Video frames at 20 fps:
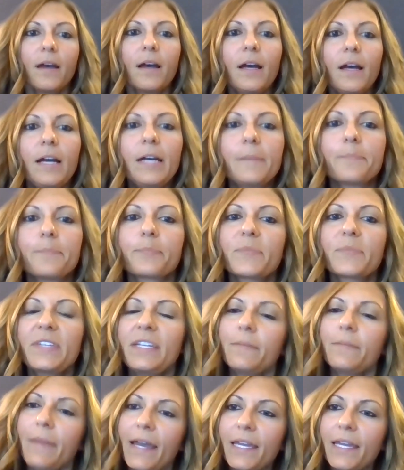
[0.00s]

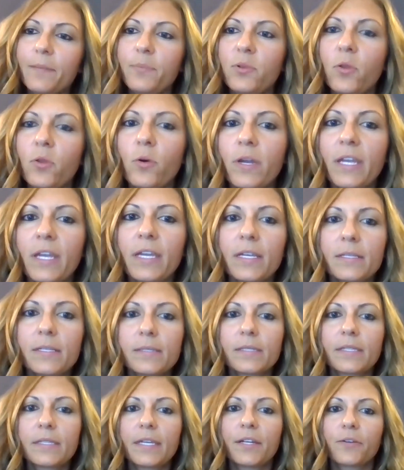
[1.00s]
Can my
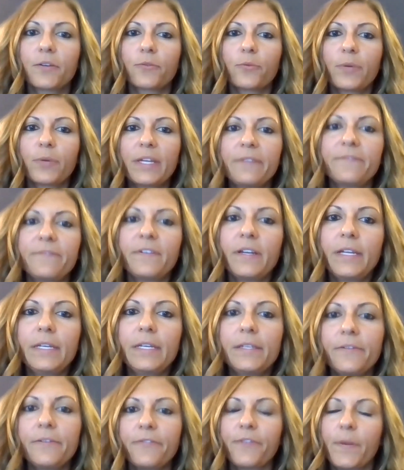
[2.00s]
employees get a
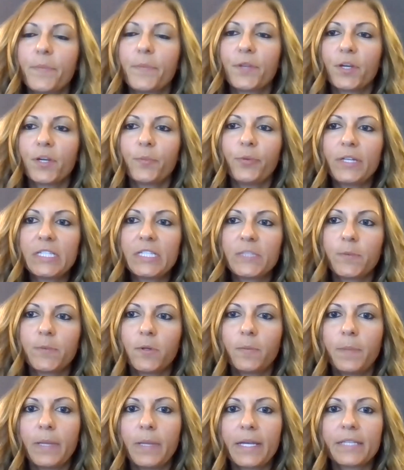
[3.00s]
refund from their
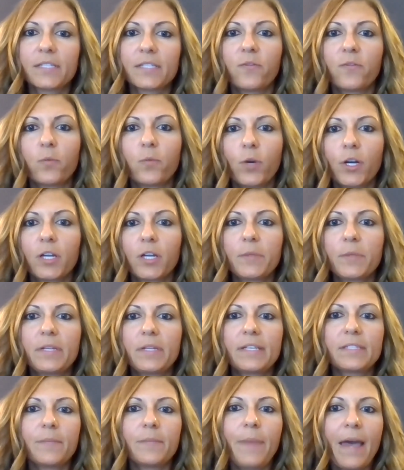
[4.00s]
principal place of work
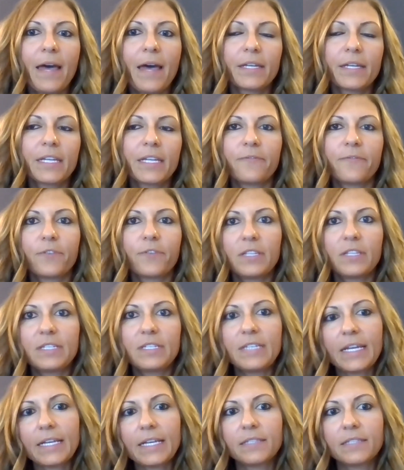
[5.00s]
municipality for the
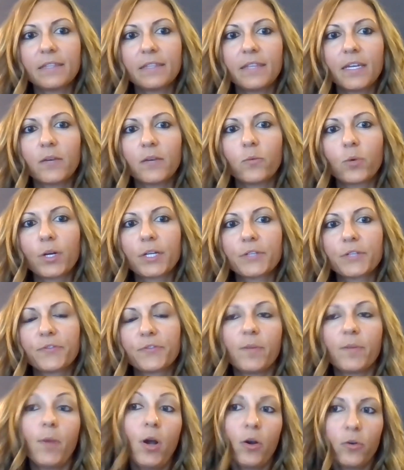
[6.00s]
days that they worked
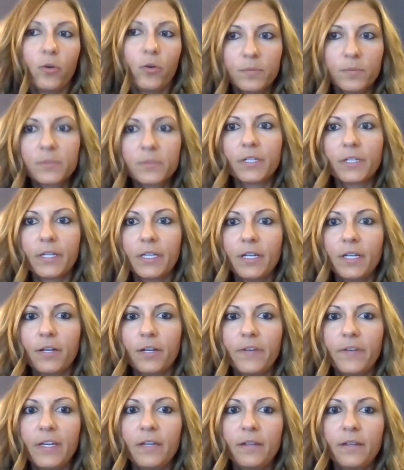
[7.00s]
from home during
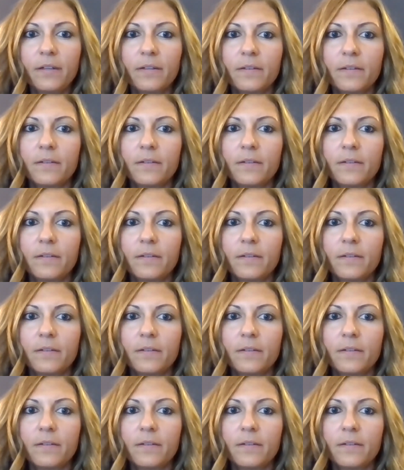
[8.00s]
COVID?